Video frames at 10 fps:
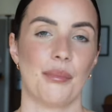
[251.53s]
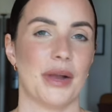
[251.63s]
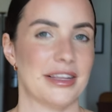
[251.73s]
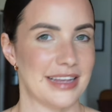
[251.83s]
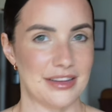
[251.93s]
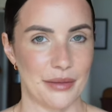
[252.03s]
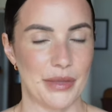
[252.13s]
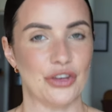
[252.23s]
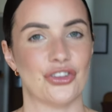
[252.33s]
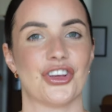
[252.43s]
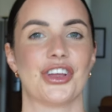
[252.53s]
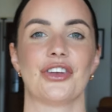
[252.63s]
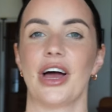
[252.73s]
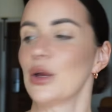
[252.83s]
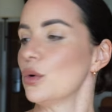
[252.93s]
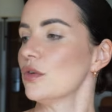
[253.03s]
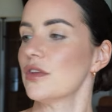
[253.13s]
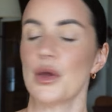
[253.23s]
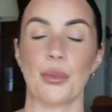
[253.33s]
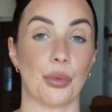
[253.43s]
Plus, as I mentioned, I
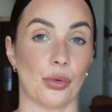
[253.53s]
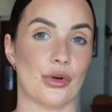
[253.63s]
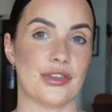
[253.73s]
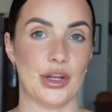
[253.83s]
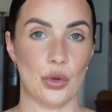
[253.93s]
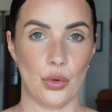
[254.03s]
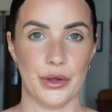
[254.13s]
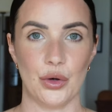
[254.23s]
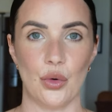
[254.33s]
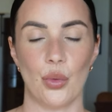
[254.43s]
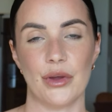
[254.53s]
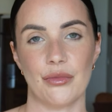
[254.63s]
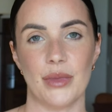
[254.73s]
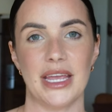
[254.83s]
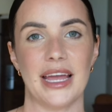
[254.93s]
also brought an oil with me,